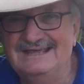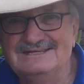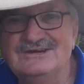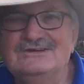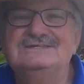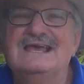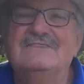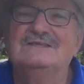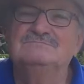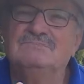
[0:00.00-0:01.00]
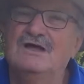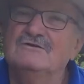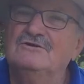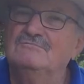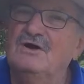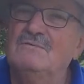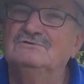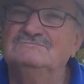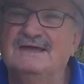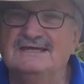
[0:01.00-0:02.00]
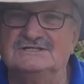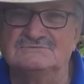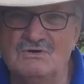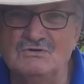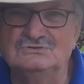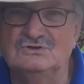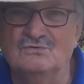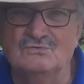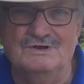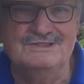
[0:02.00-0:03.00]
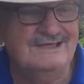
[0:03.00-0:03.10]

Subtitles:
Turns out this bloke who Bob was making small talk with,